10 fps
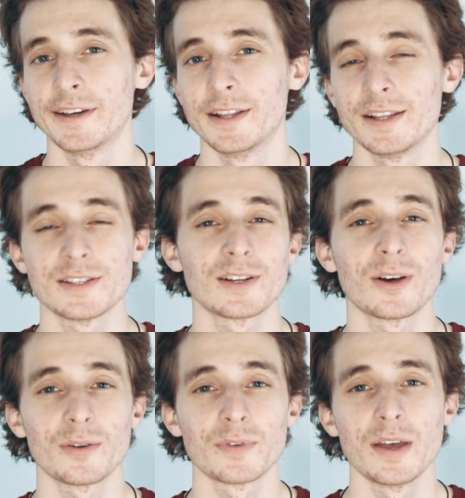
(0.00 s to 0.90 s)
There's a
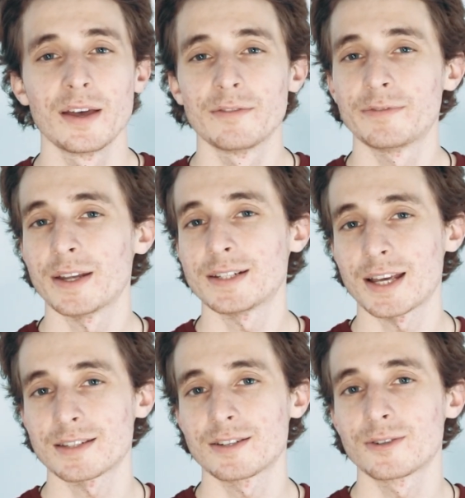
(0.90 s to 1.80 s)
lot of
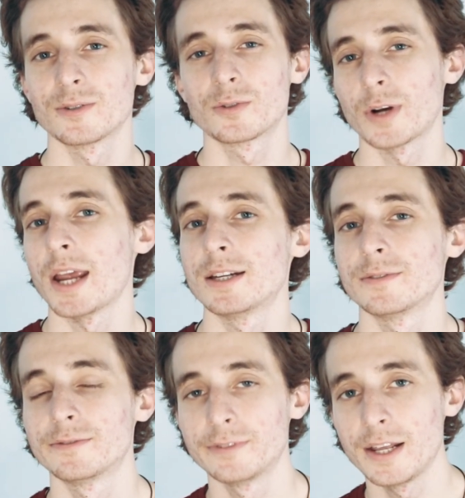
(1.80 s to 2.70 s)
fantastical
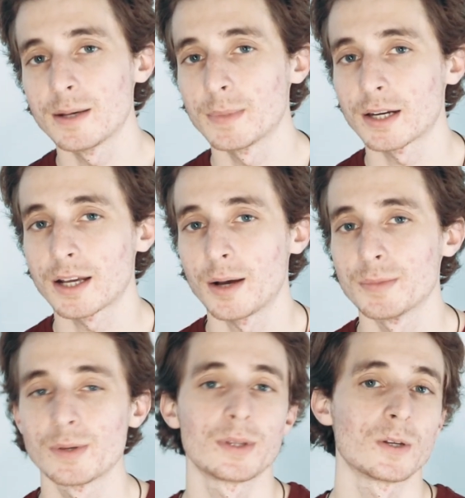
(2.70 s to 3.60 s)
creative freedom that
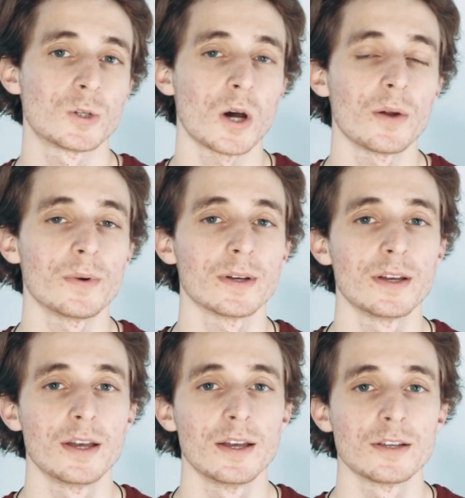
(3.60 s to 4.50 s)
comes with the genre,
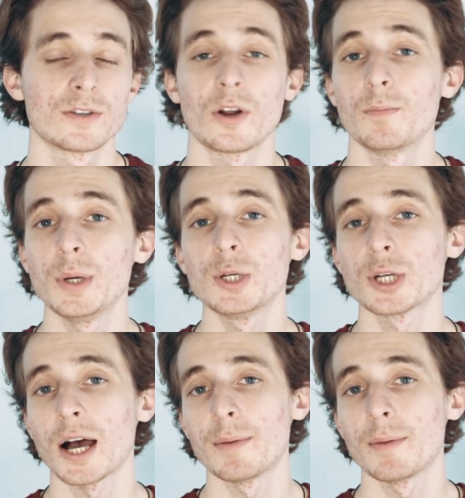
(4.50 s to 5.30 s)
so don't be shy